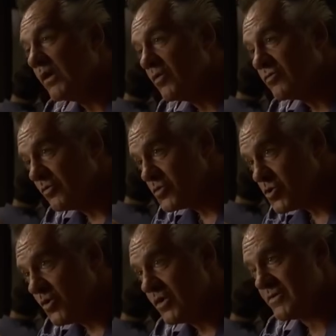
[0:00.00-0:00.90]
we're going through
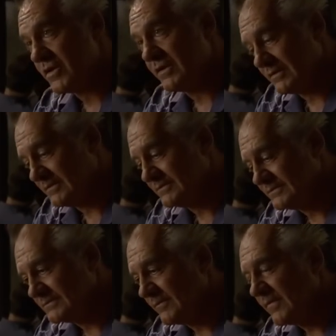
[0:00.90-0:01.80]
Georgia.
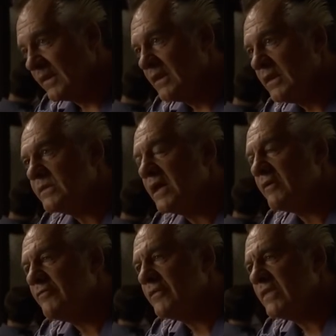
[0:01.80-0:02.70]
He's got
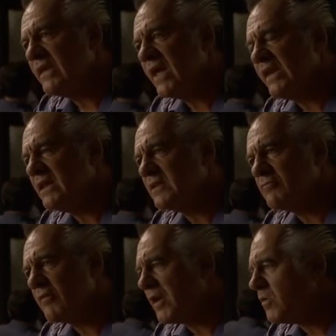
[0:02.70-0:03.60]
a 59
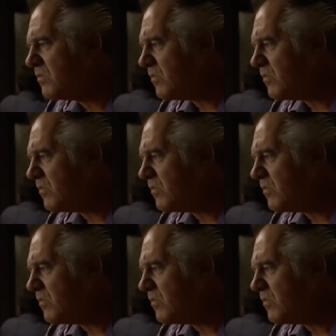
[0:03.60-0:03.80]
Eldorado